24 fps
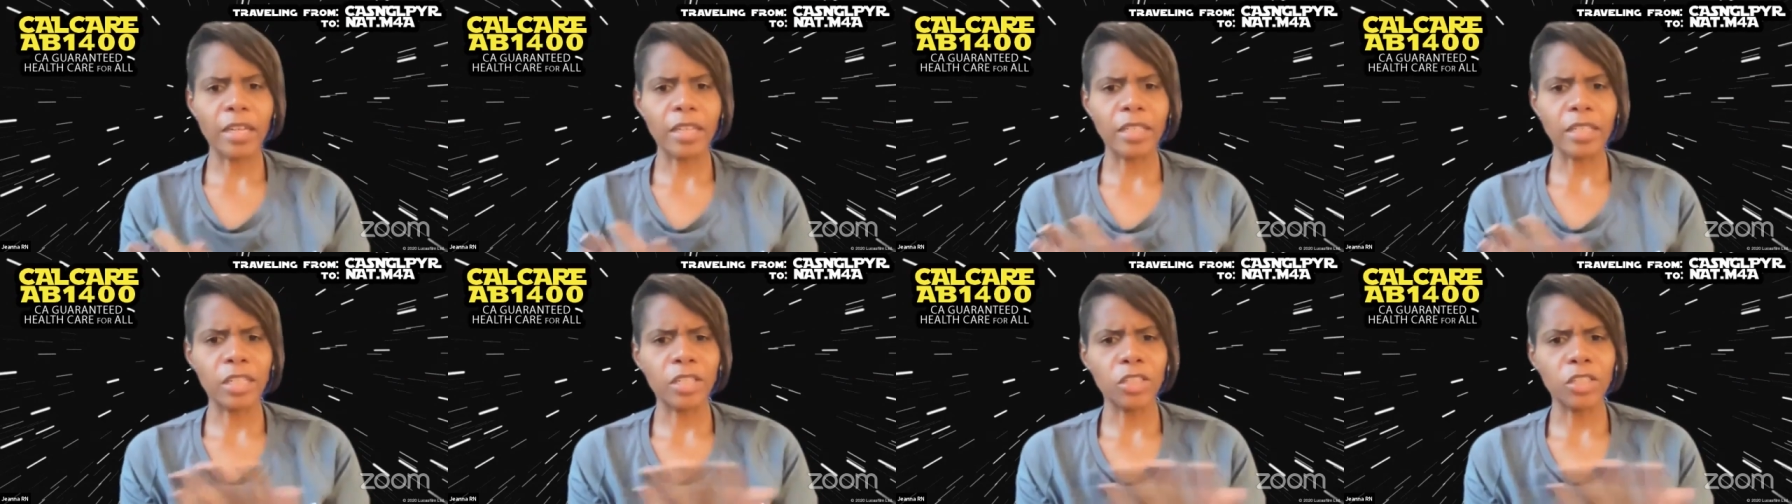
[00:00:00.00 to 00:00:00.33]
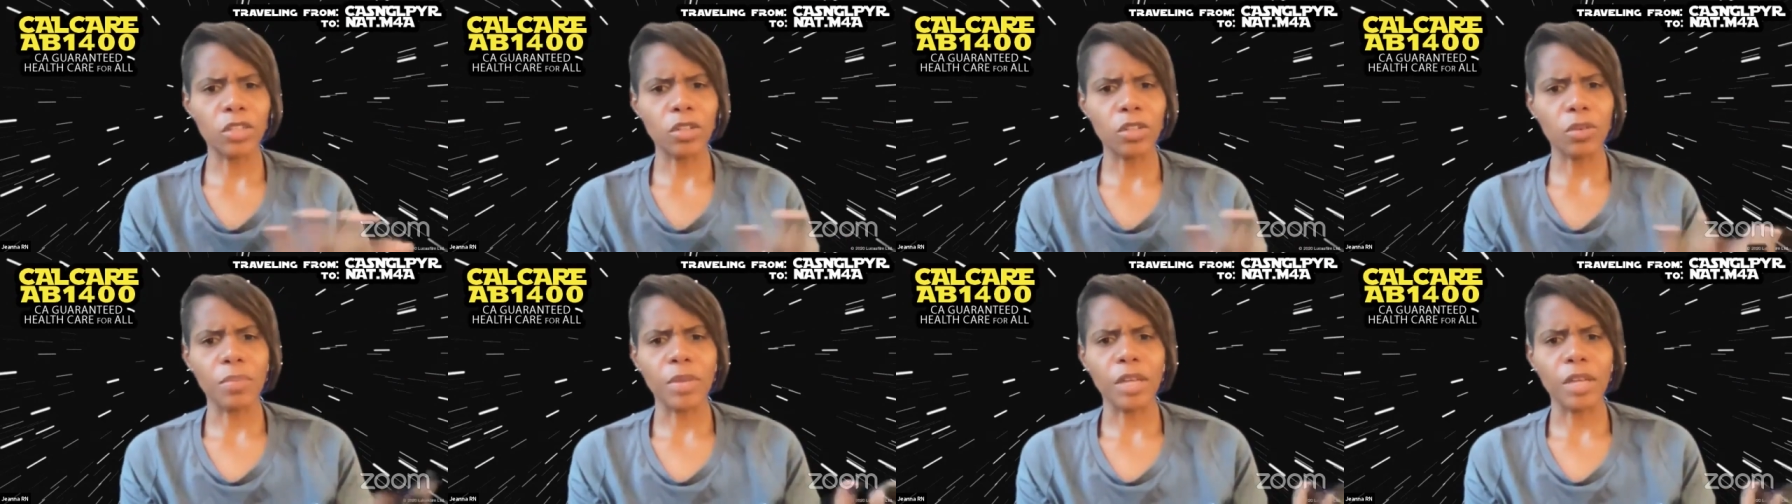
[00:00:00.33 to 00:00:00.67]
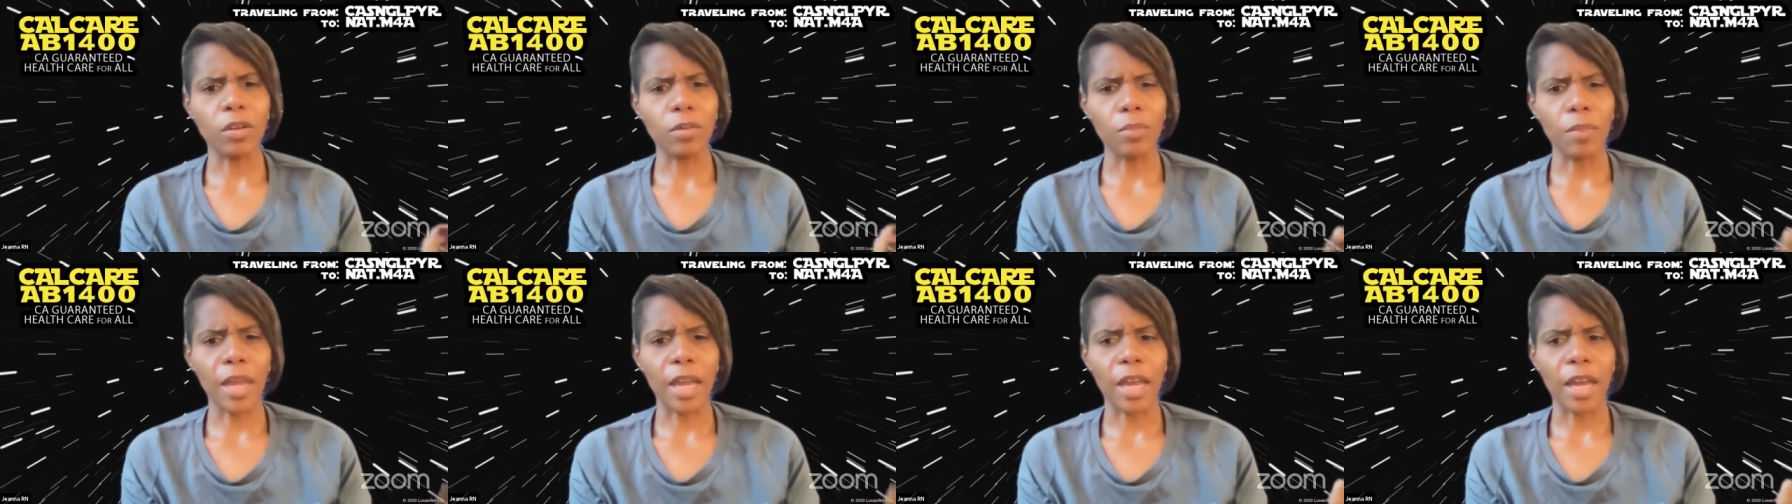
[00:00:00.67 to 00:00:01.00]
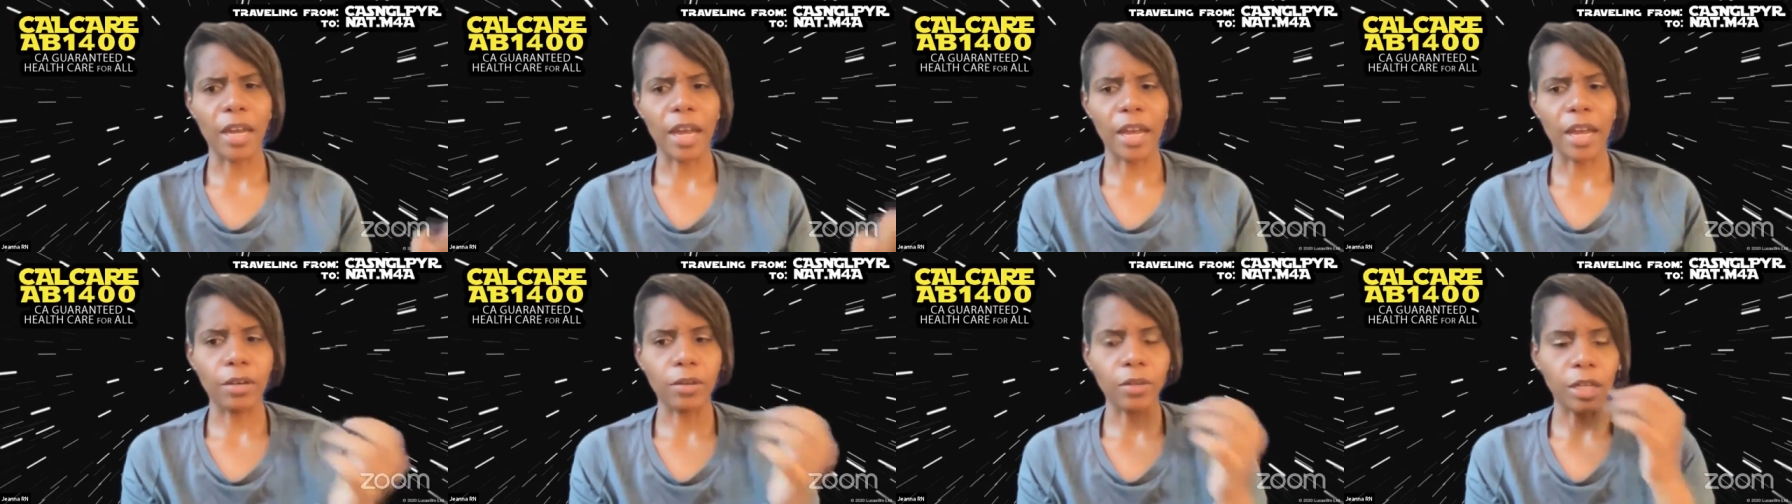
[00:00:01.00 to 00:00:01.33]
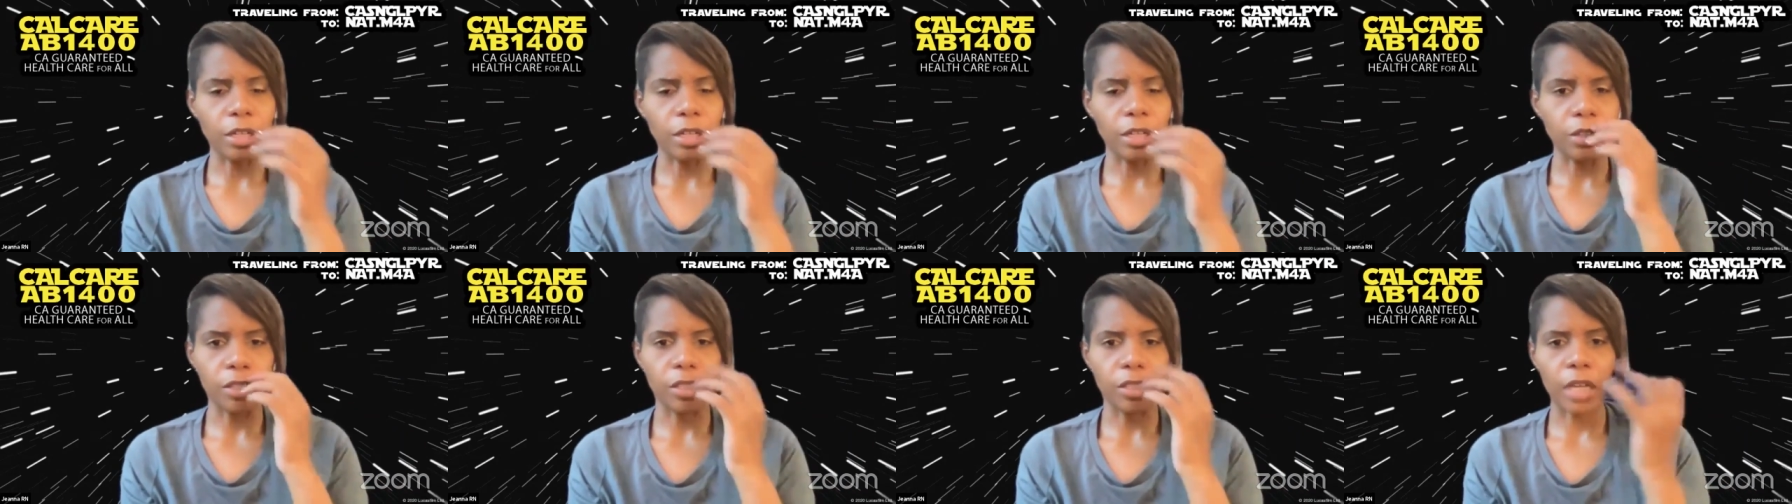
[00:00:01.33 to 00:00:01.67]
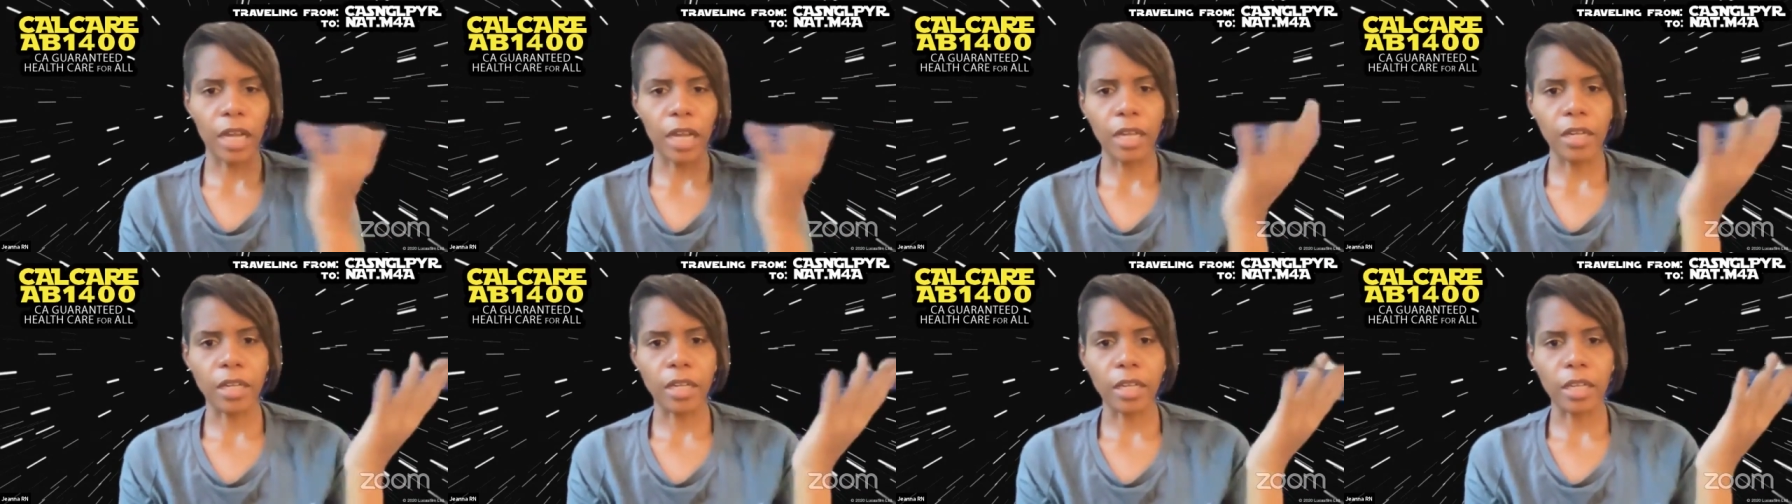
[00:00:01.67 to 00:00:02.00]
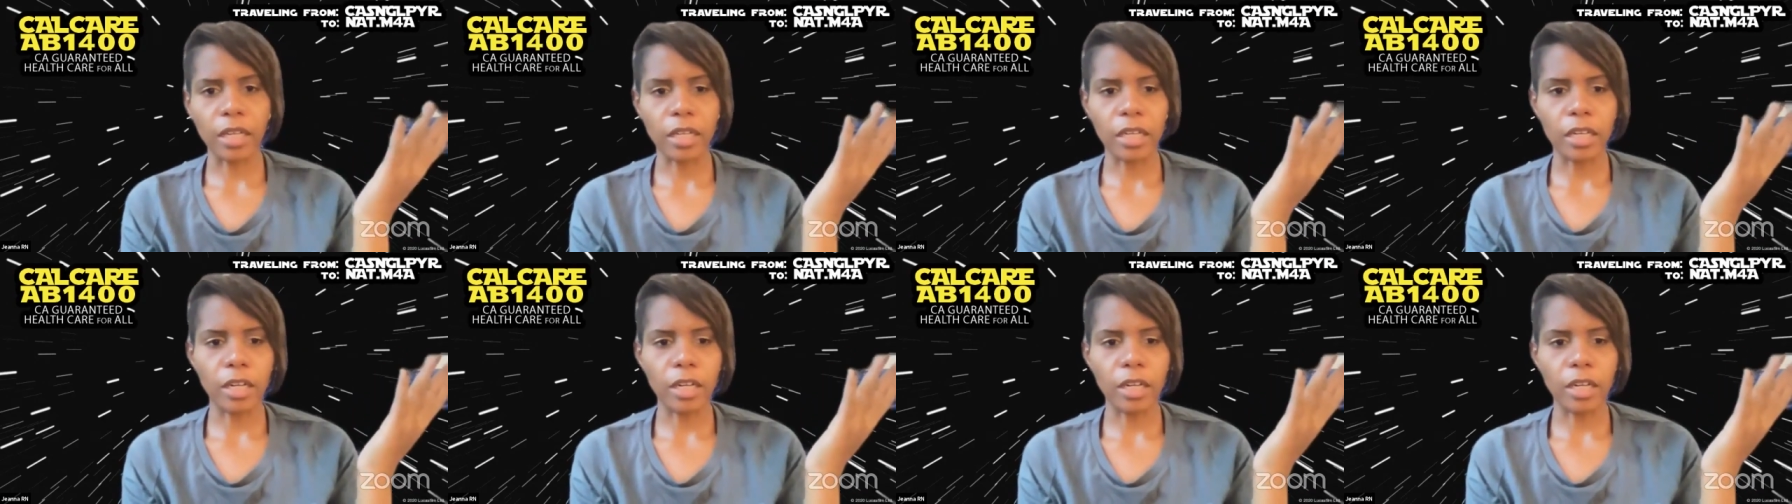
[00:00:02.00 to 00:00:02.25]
additional middleman? I don't understand it,